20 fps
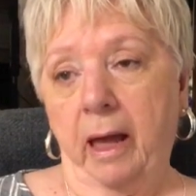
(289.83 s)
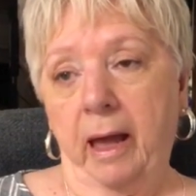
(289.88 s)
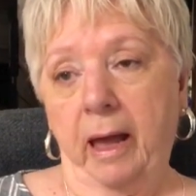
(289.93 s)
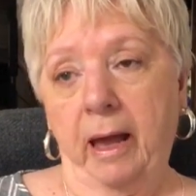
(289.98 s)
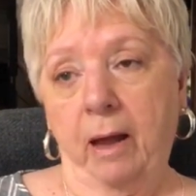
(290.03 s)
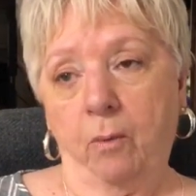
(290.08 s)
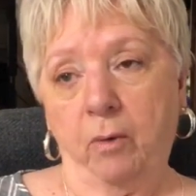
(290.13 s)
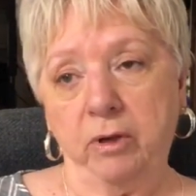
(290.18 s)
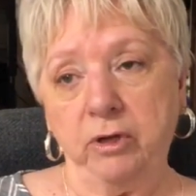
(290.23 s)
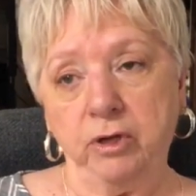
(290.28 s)

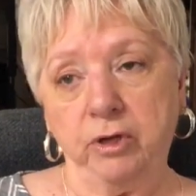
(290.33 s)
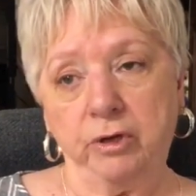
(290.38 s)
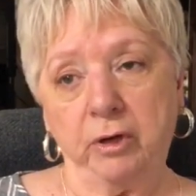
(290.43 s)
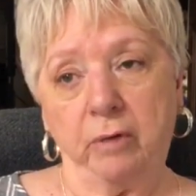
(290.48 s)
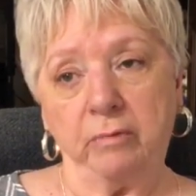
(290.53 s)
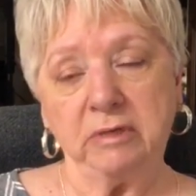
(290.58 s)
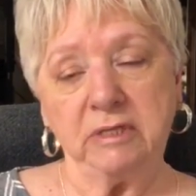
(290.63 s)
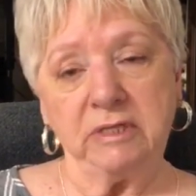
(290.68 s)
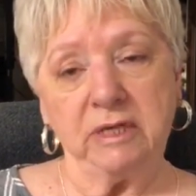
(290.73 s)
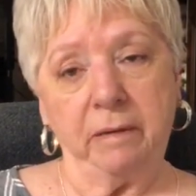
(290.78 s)
And when you
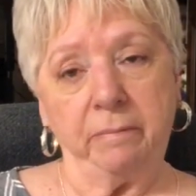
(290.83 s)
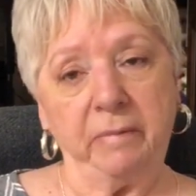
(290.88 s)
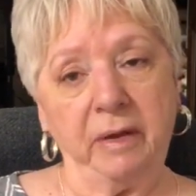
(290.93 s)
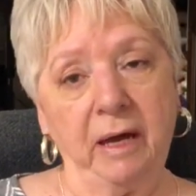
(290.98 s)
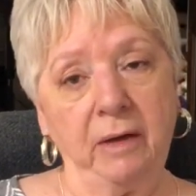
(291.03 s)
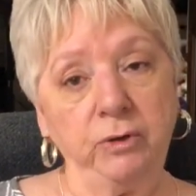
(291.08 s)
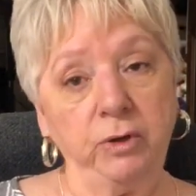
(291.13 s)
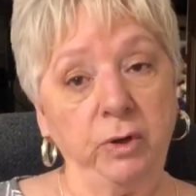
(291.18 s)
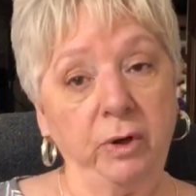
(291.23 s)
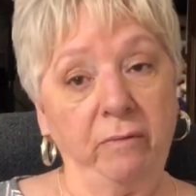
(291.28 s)
go to step
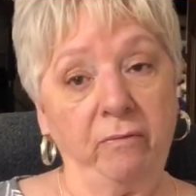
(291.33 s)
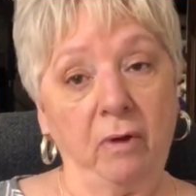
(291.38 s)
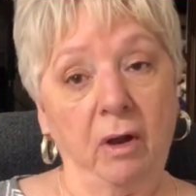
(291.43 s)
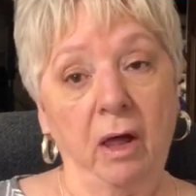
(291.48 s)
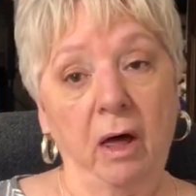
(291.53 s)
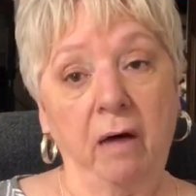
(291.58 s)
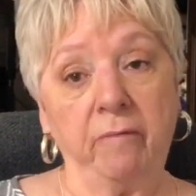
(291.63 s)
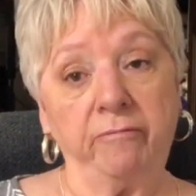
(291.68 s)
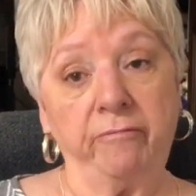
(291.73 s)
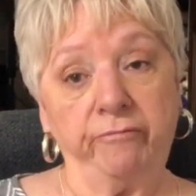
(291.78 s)
down, you have a
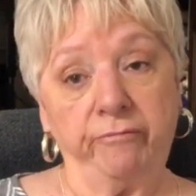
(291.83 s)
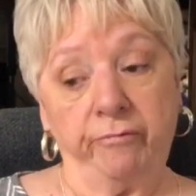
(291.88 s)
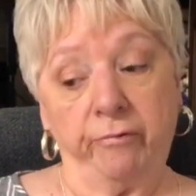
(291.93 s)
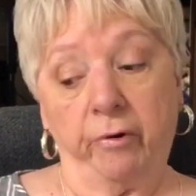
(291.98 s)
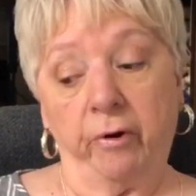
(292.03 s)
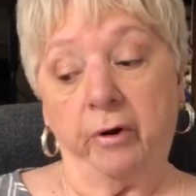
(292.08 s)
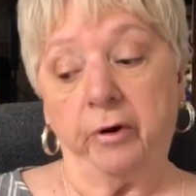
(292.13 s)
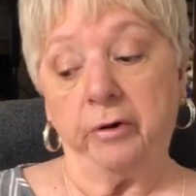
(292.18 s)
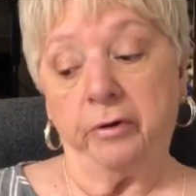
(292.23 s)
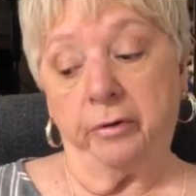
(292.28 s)
lot
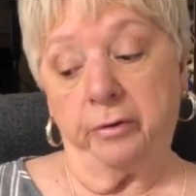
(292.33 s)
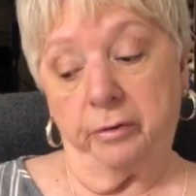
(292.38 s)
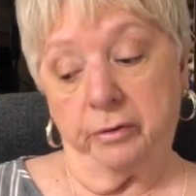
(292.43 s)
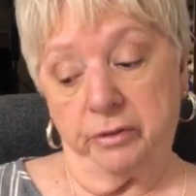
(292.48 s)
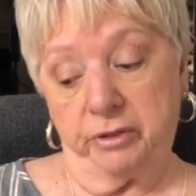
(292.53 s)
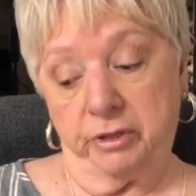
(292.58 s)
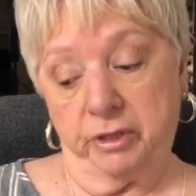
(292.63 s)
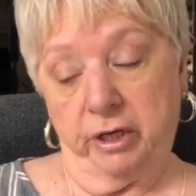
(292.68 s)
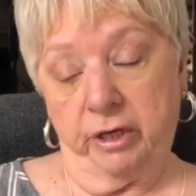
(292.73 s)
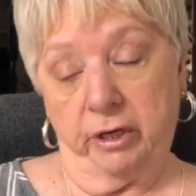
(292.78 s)
farther
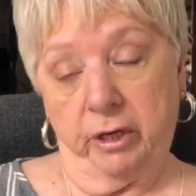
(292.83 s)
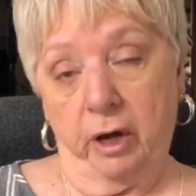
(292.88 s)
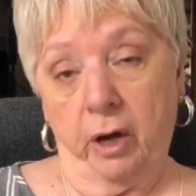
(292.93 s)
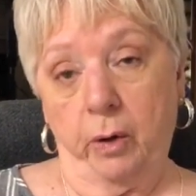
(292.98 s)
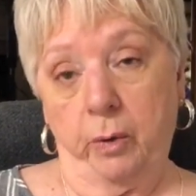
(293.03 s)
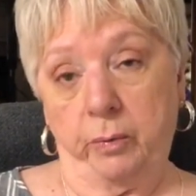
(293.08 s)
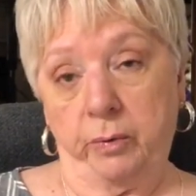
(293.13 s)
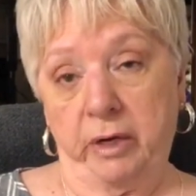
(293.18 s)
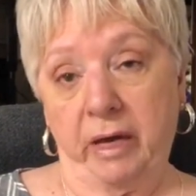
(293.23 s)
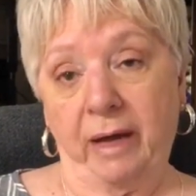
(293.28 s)
to
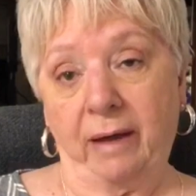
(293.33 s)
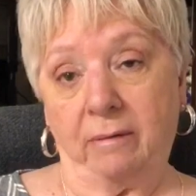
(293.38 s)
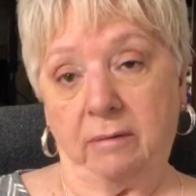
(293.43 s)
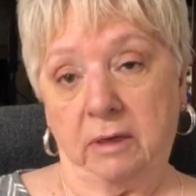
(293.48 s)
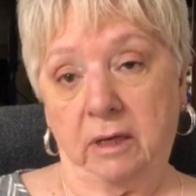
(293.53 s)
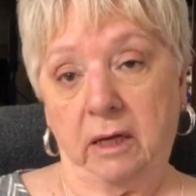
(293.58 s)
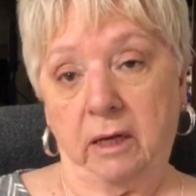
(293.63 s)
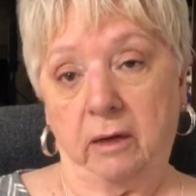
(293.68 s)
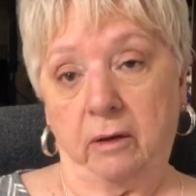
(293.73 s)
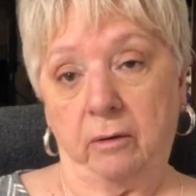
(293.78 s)
go down
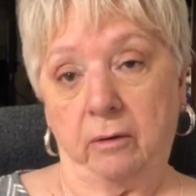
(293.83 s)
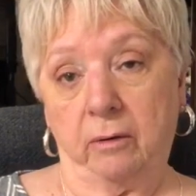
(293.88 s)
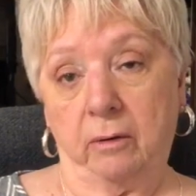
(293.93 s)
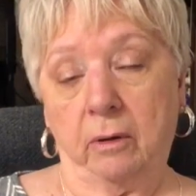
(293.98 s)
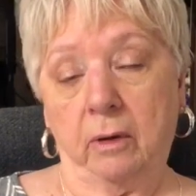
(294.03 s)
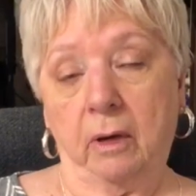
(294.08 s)
here